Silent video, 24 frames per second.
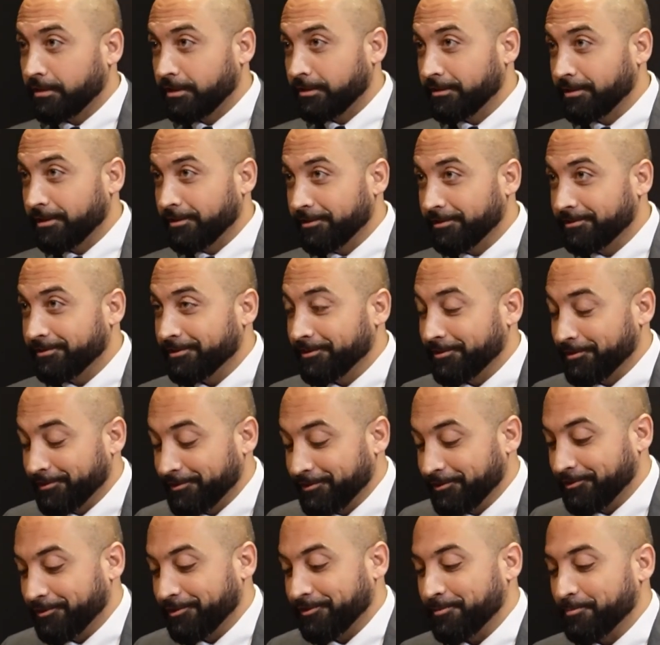and this
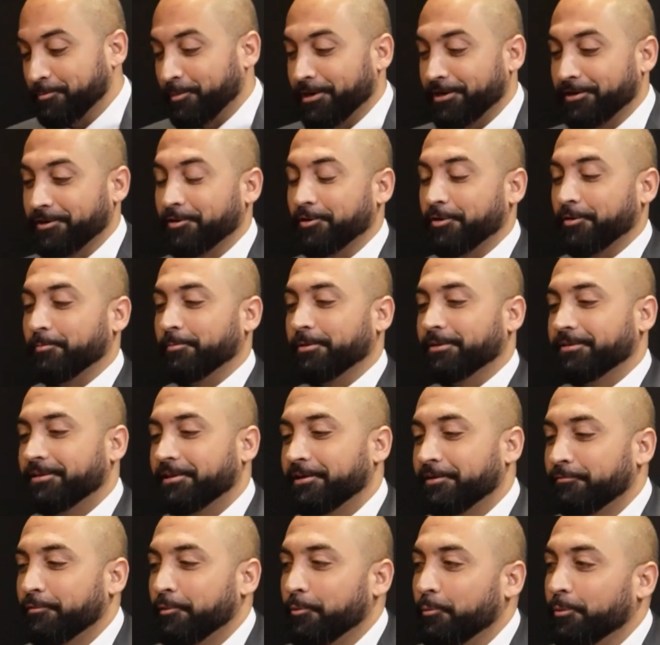is just my comment, that
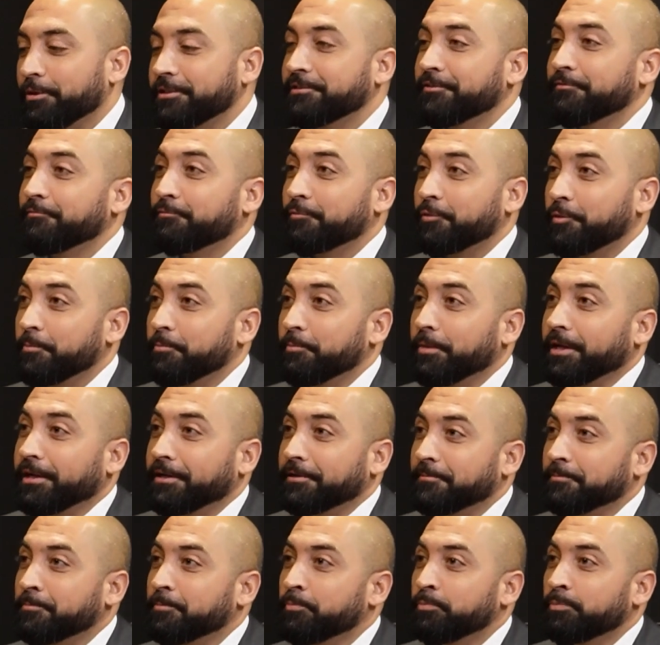if it wasn't for
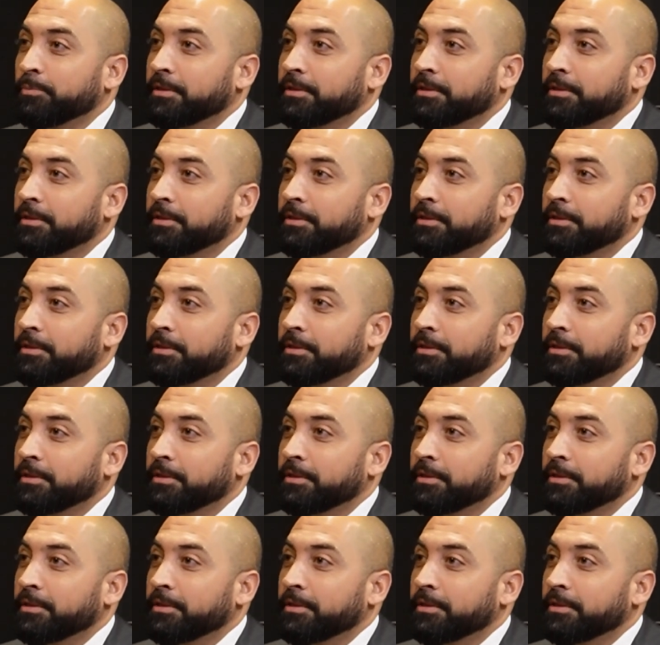men,